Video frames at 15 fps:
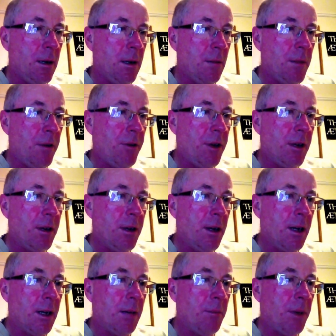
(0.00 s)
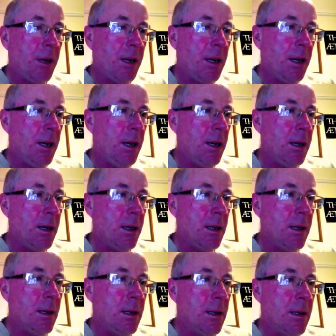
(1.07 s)
IPA.
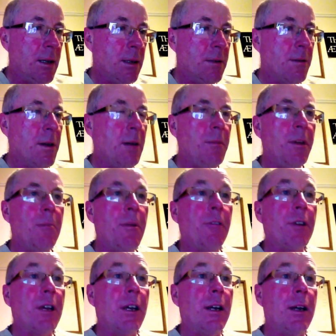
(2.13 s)
That's right, my American